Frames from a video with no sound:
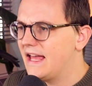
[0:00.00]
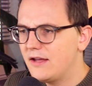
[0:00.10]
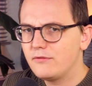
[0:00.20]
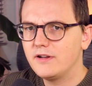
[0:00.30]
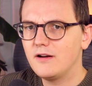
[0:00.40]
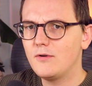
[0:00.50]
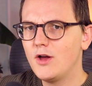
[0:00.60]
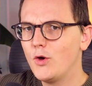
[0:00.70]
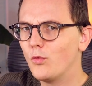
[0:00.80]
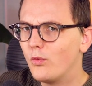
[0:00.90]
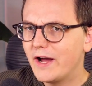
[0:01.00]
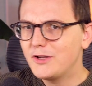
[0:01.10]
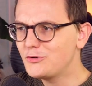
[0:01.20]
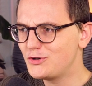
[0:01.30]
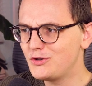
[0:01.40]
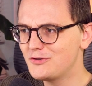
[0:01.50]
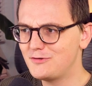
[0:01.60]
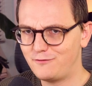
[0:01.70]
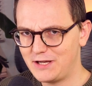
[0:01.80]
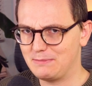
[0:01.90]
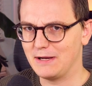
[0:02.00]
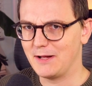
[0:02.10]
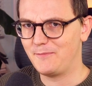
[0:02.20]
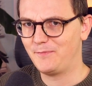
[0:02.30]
hey Reno, why don't you use Figma?